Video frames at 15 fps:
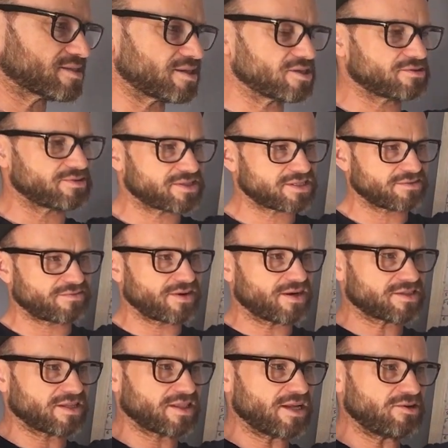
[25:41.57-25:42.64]
So you twist it
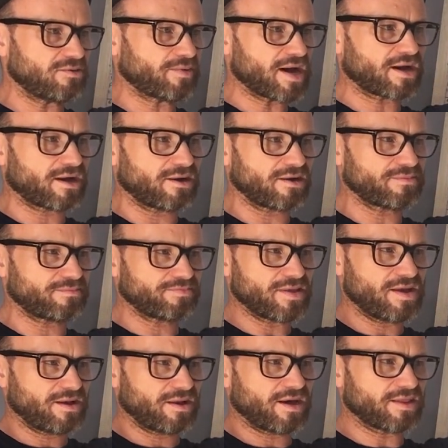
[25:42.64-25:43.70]
first, then you back cut
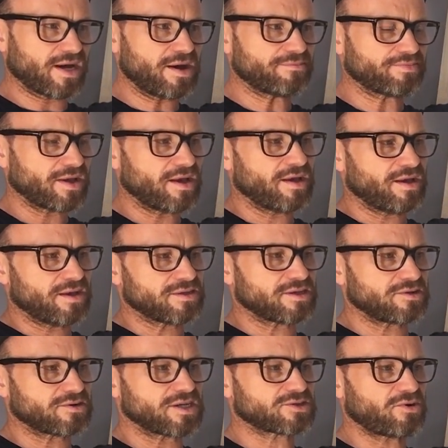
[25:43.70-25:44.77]
like that. So
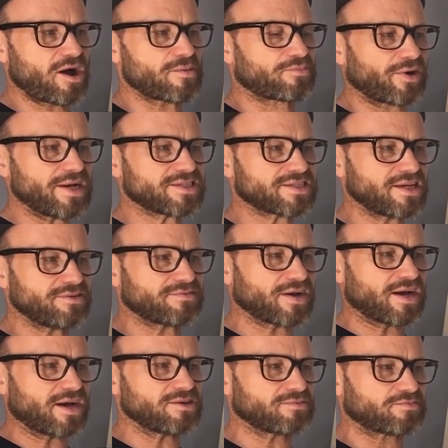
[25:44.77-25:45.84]
it's quite abrasive.
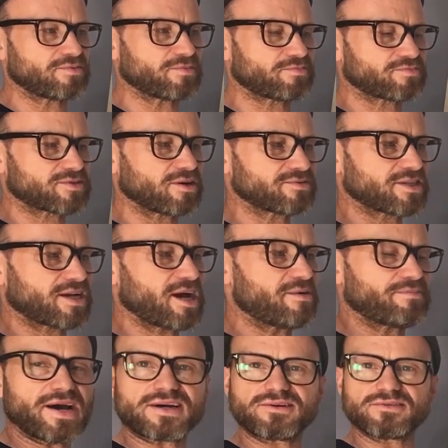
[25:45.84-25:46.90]
You're obviously
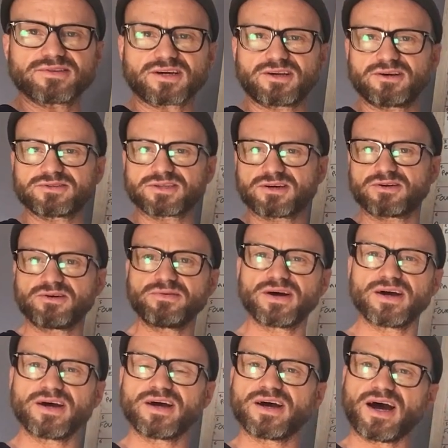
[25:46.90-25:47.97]
going back on the
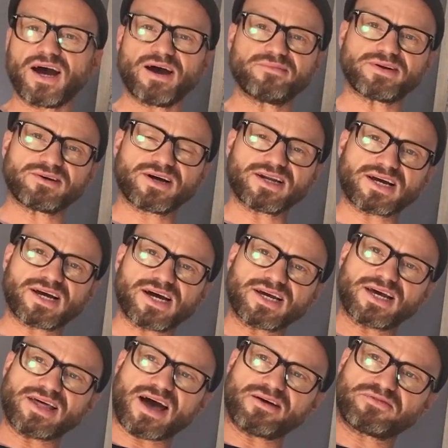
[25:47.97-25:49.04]
cuticle, and you're going to kind
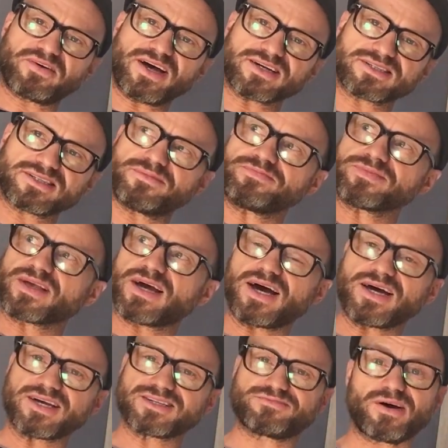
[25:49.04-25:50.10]
of get that effect.
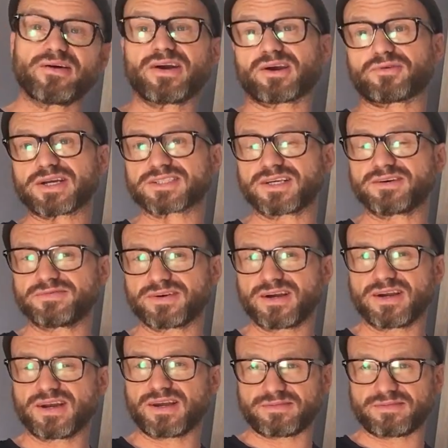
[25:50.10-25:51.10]
Okay, it's very aggressive.